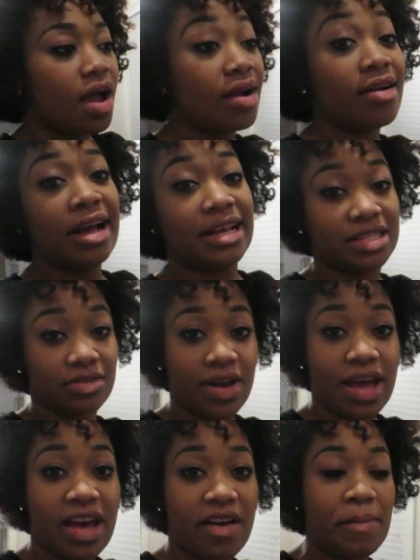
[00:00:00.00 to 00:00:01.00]
All right, so
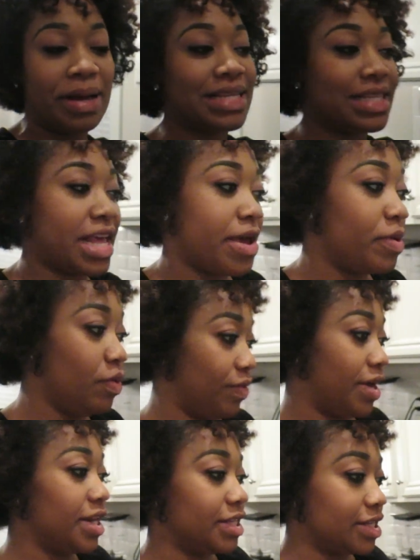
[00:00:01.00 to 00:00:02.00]
I have my salmon
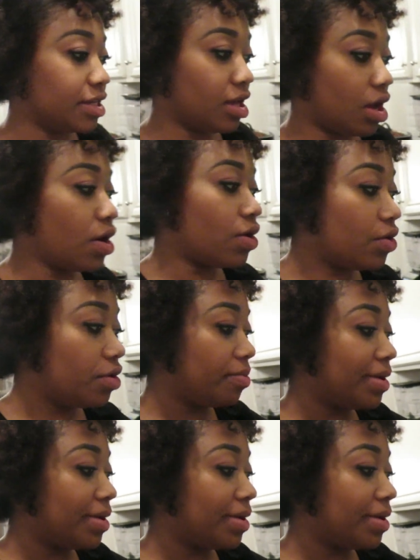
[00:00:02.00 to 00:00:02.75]
ready to go.